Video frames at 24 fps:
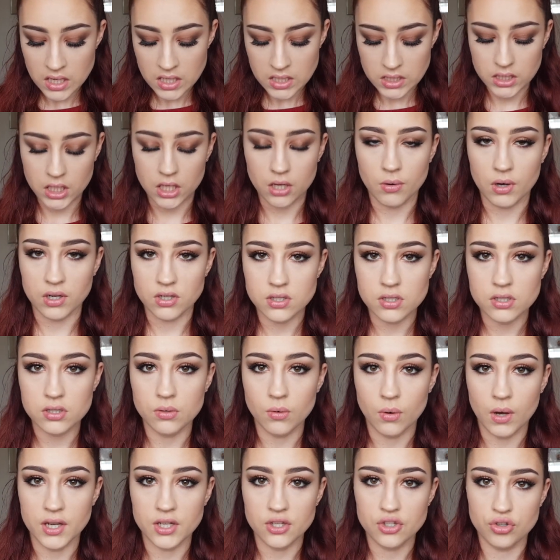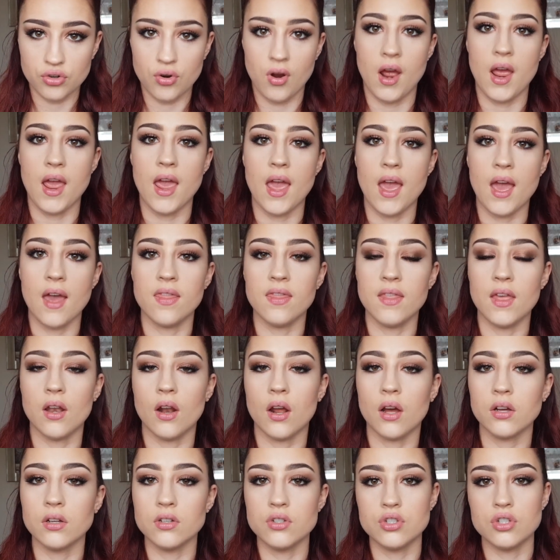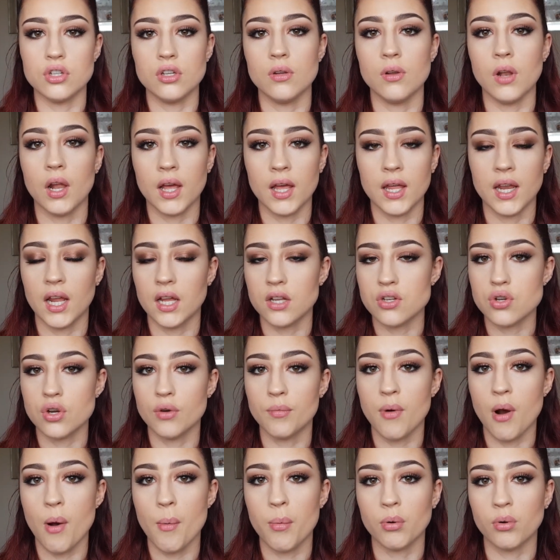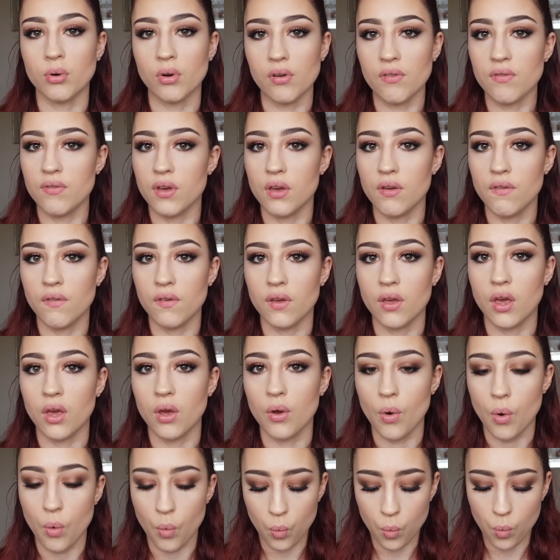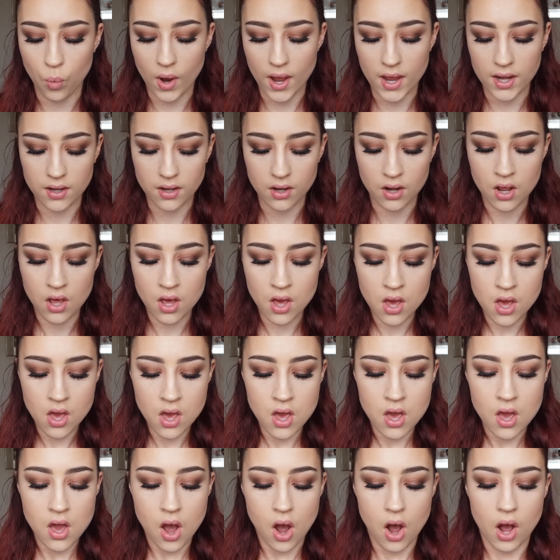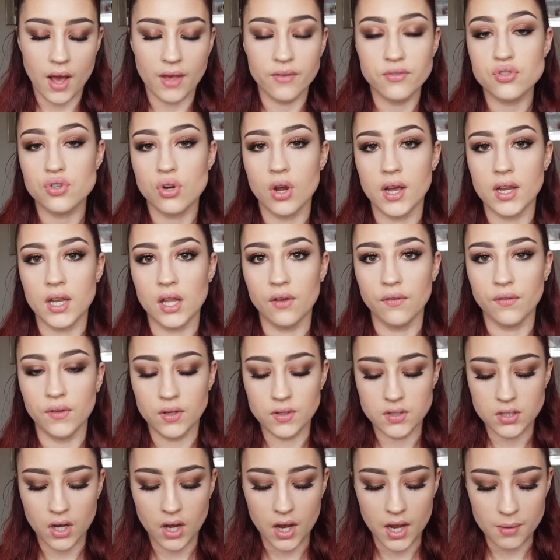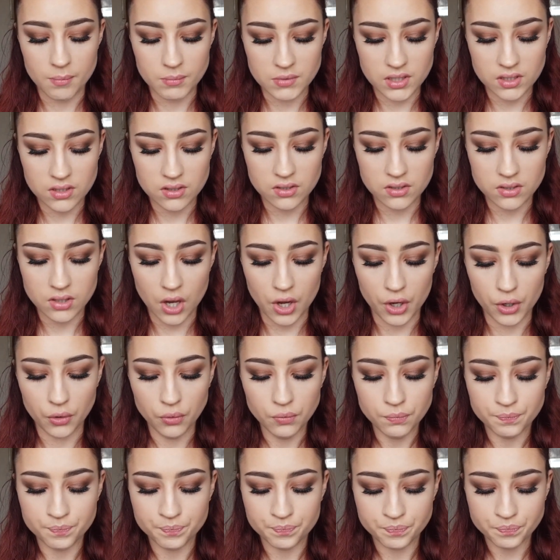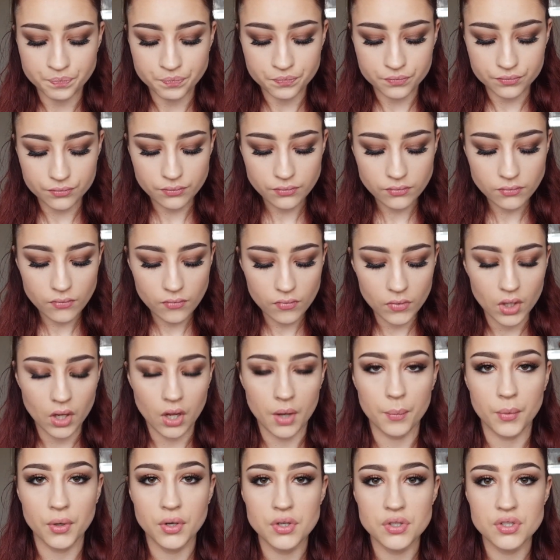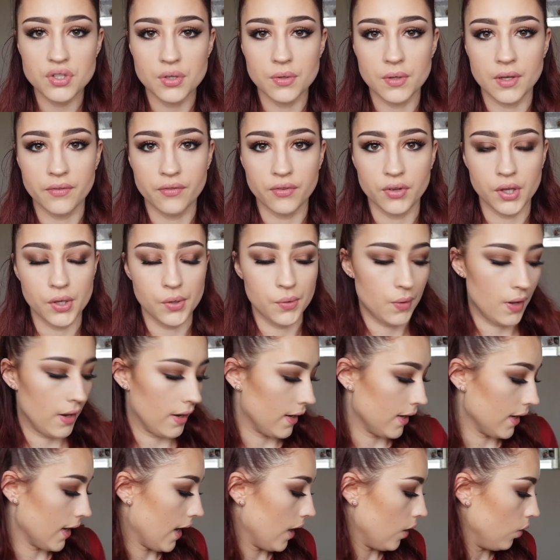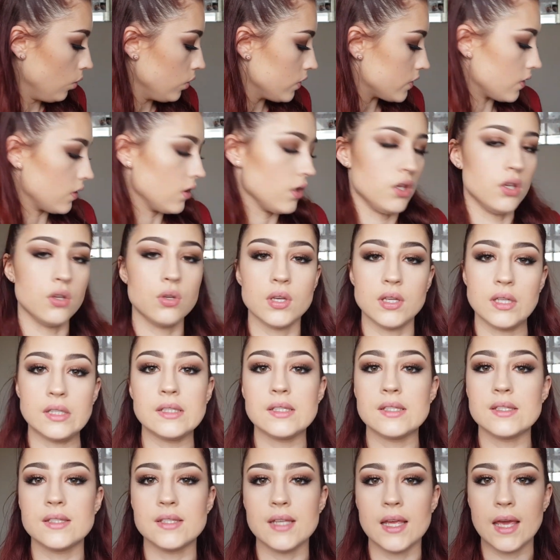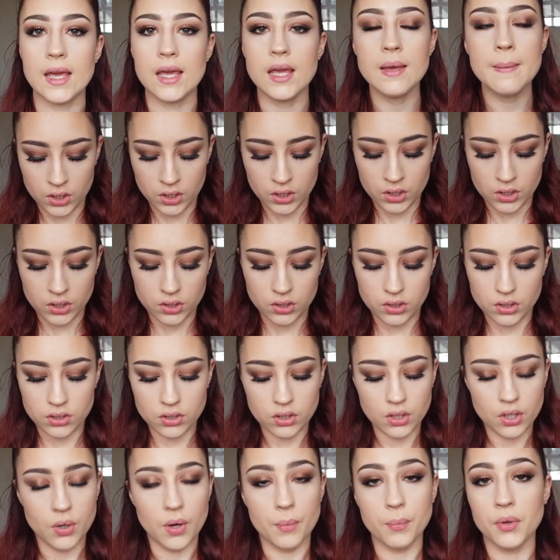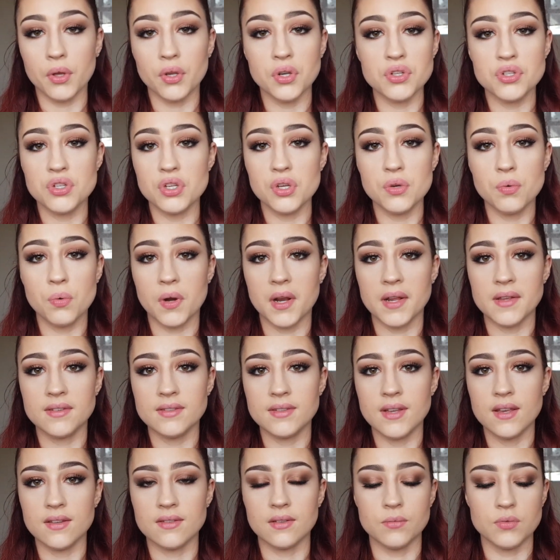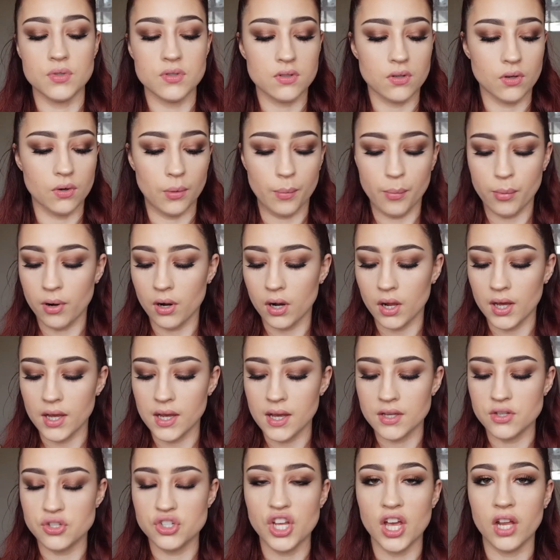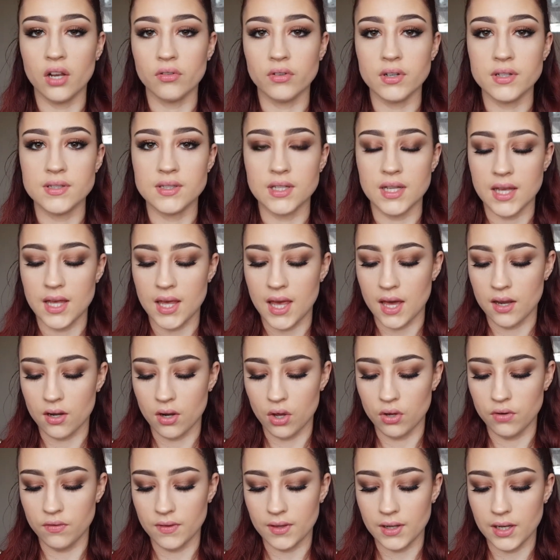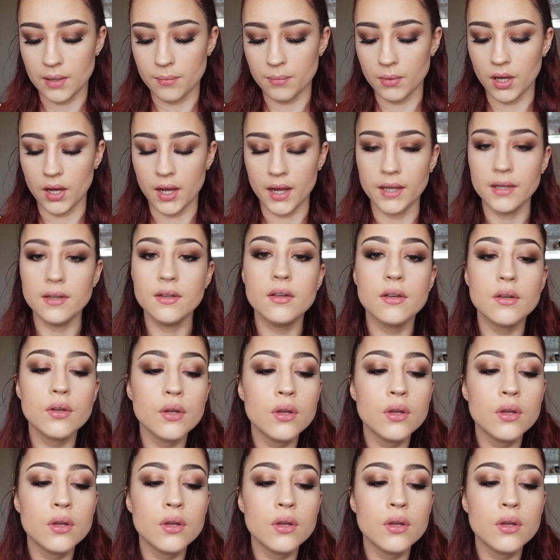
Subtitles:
So I just thought I'd try it and then I could do like an actual proper review for you when I've tried it a few times. So I'm going to do it for you now so that you can see. So I'm going to do what it says. I'm just going to apply it generously and over the lip line.